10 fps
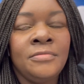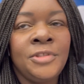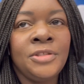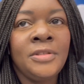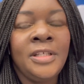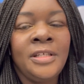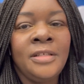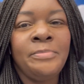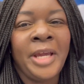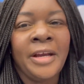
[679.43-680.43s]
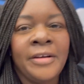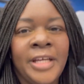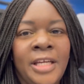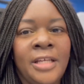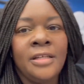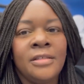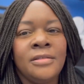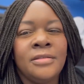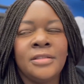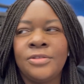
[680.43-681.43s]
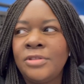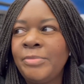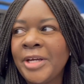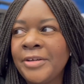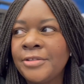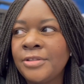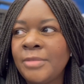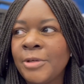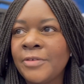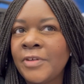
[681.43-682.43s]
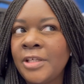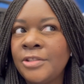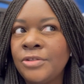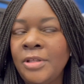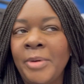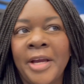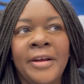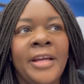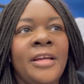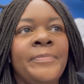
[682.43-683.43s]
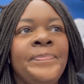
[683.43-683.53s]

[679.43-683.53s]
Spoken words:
Julie Berry. Is it Julie Berry or Julie Murphy? Julie Berry.